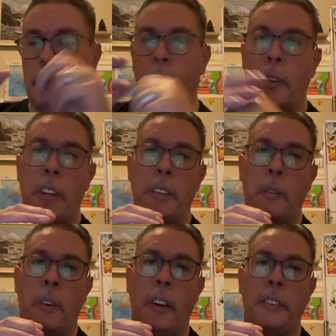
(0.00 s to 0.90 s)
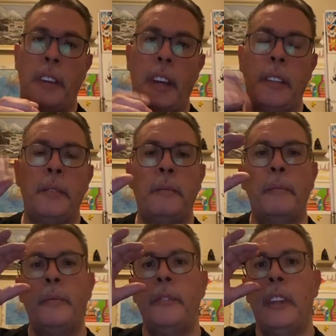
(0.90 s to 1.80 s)
quotation marks again,
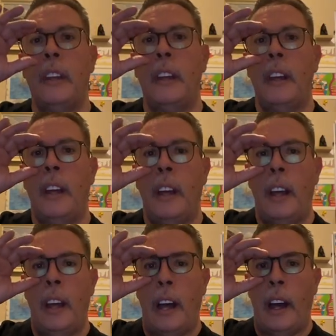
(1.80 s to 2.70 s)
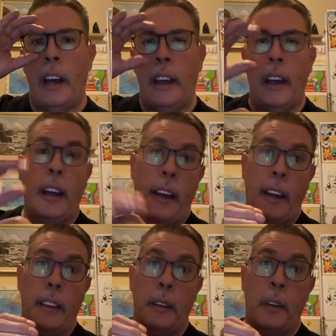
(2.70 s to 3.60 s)
I
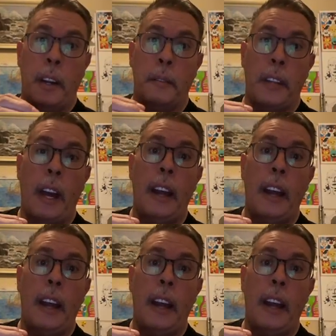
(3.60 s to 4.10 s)
highly recommend